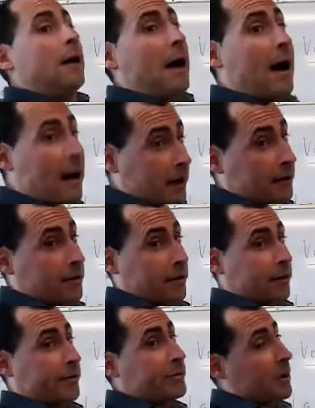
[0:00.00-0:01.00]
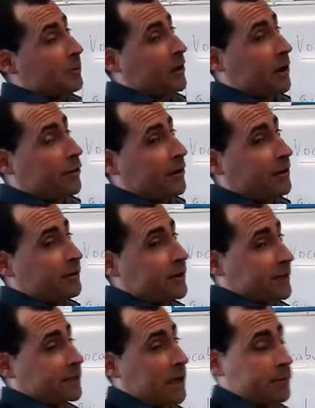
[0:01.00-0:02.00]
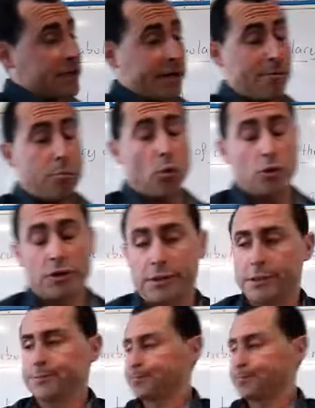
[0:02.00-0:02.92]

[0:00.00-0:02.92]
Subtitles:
And remember, Laura, that the exams are important.